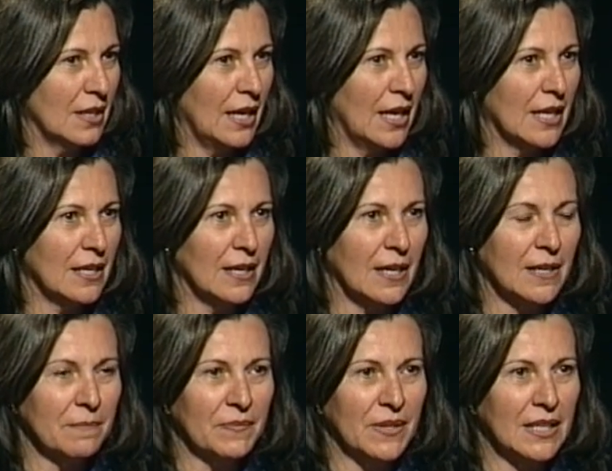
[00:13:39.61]
and
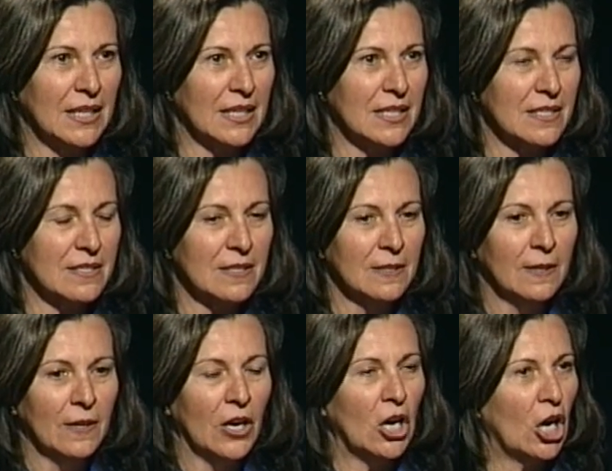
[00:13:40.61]
it is
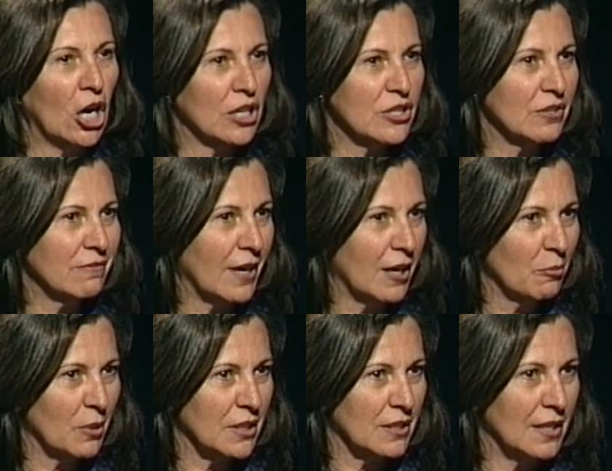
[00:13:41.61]
a harsh
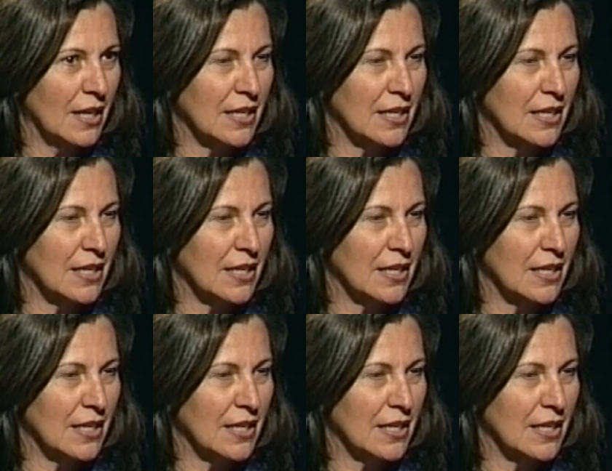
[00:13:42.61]
environment.